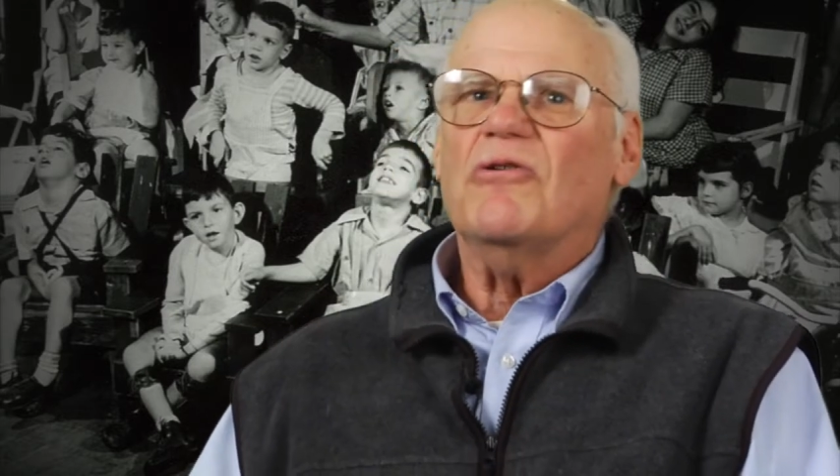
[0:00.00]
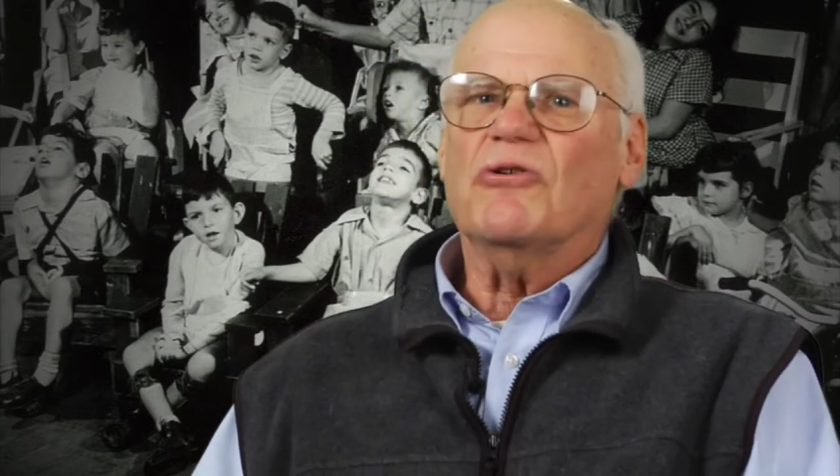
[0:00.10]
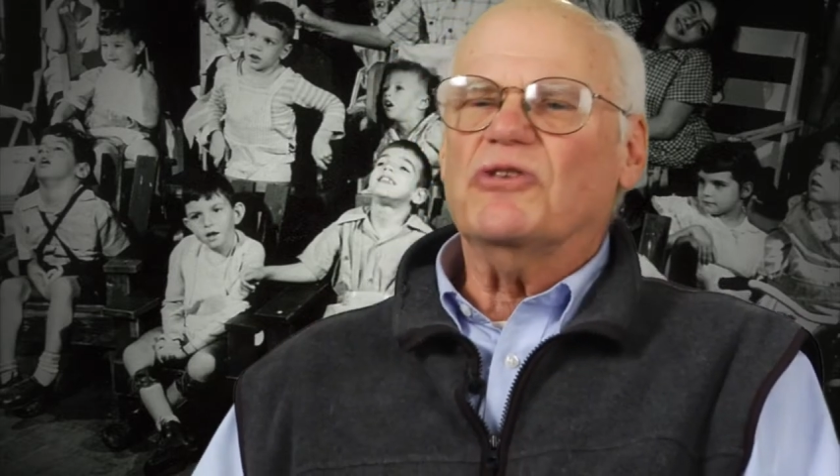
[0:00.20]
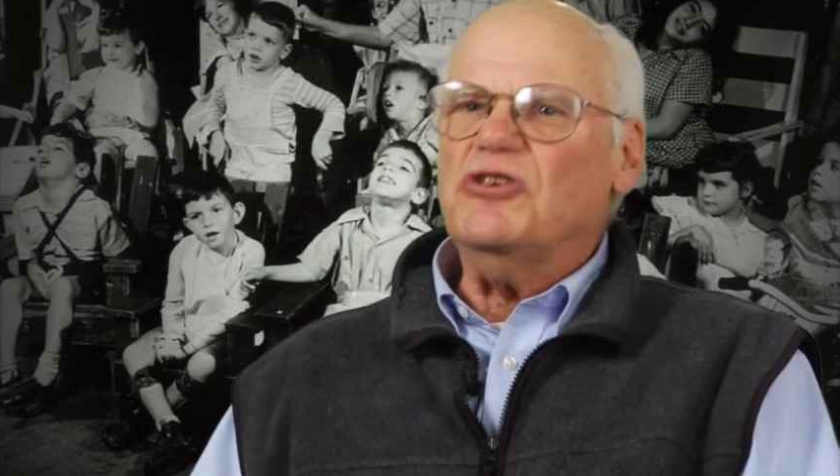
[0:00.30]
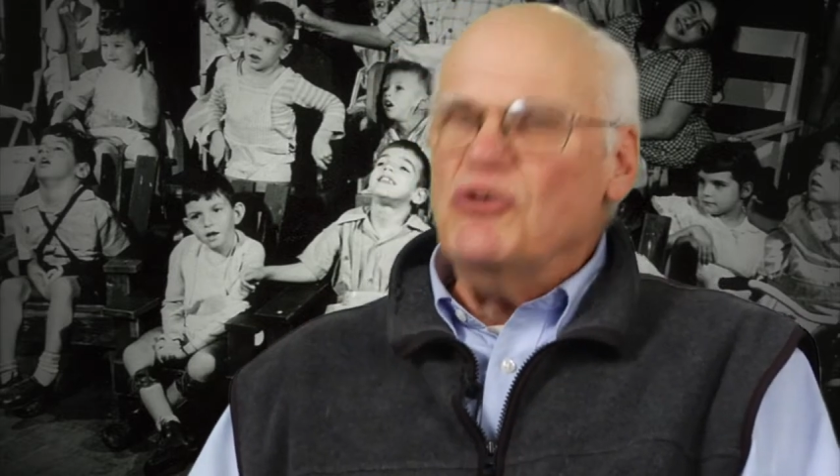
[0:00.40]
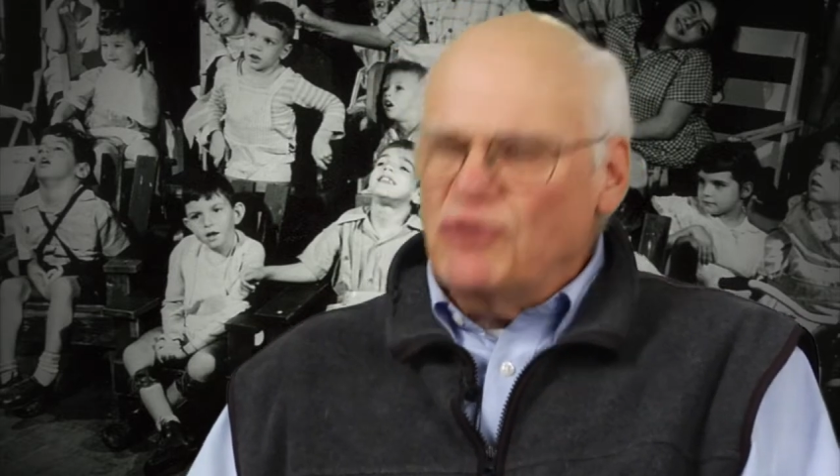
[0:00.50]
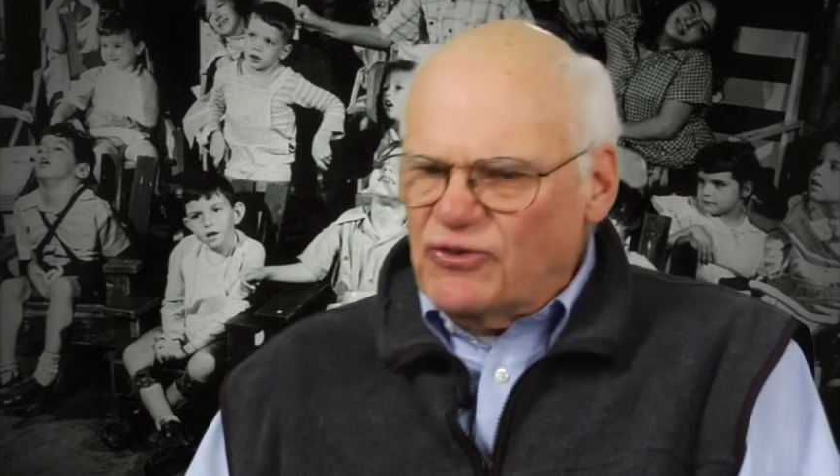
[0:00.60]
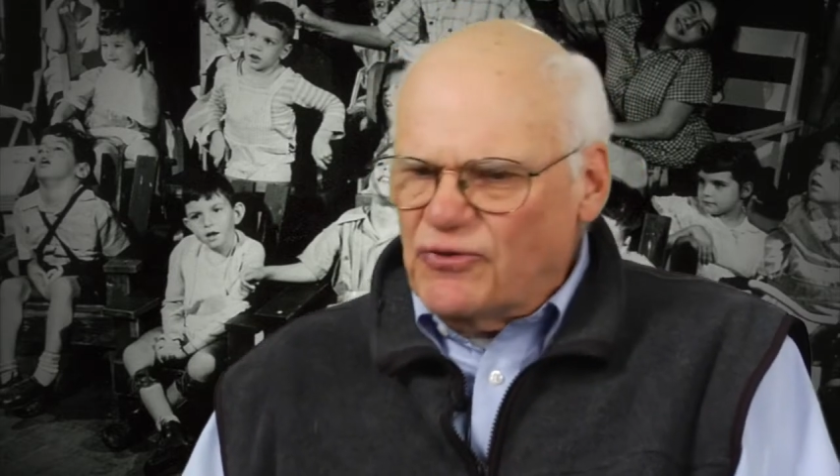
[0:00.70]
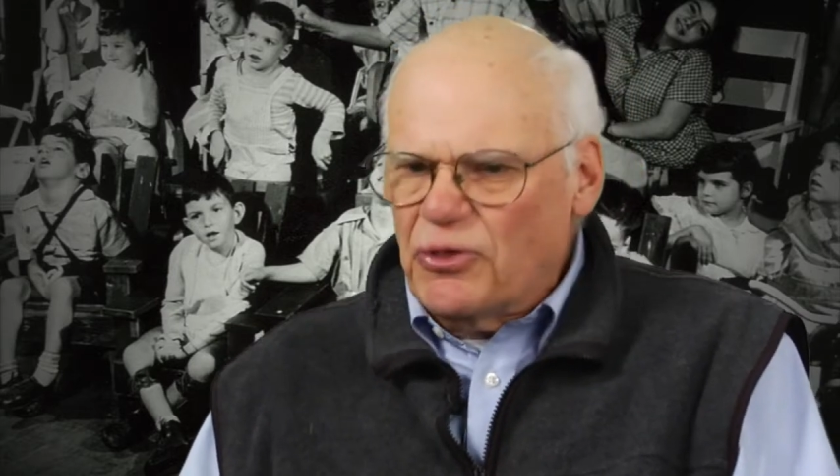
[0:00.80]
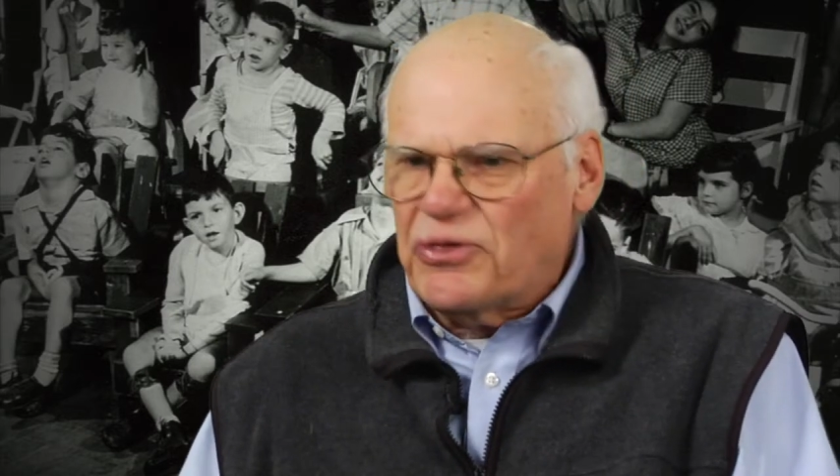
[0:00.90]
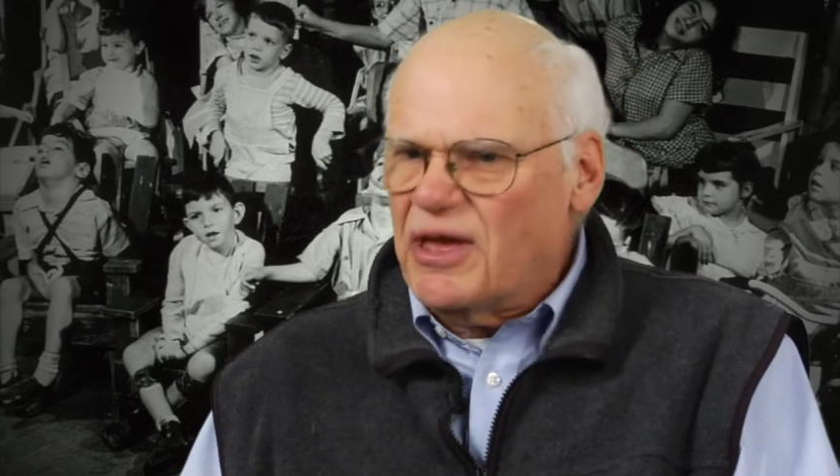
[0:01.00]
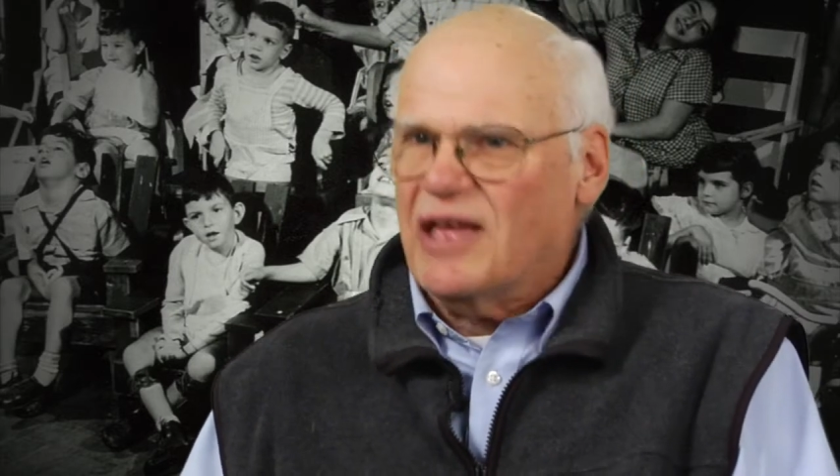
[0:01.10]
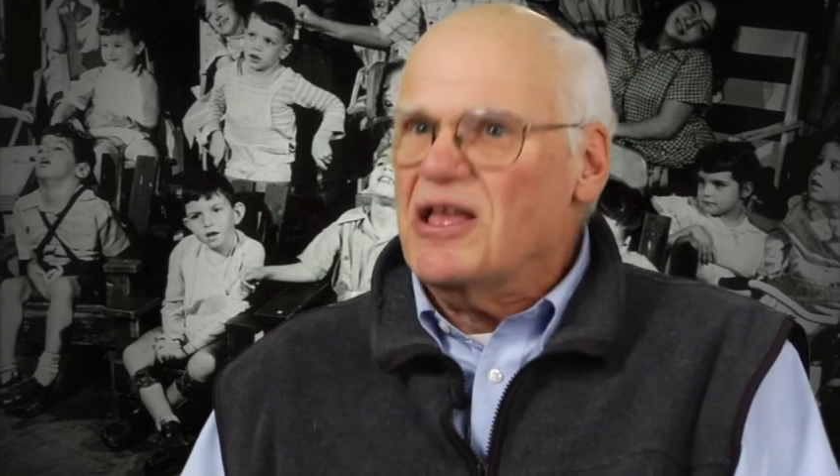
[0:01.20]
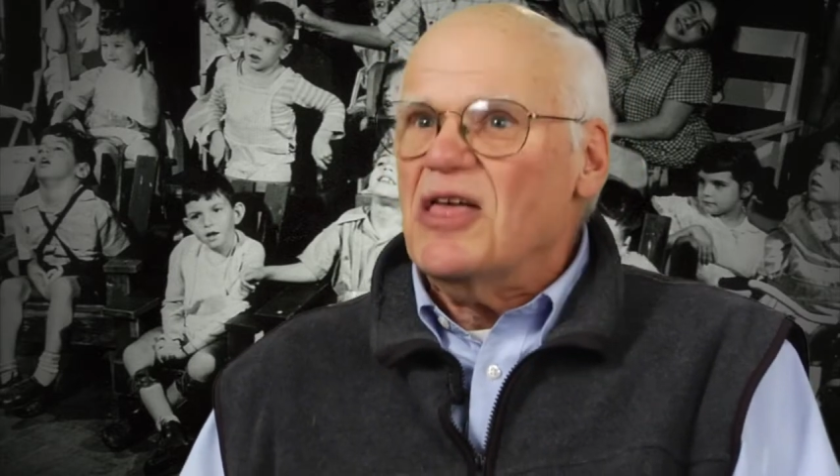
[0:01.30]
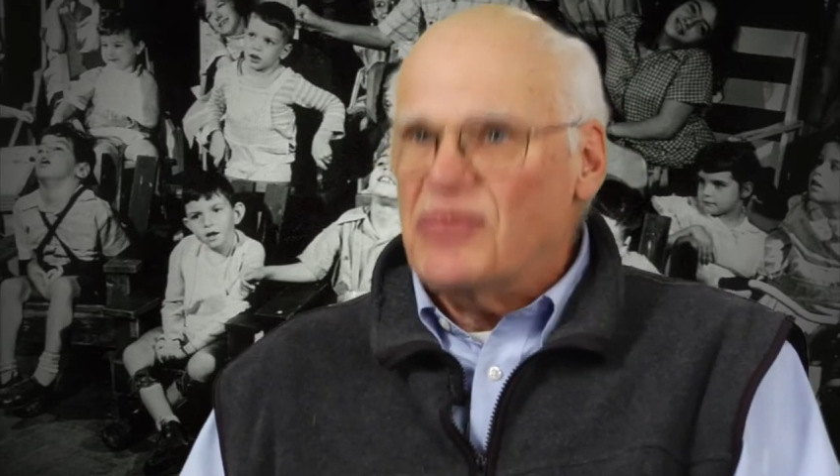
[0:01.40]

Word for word: or the useful thing,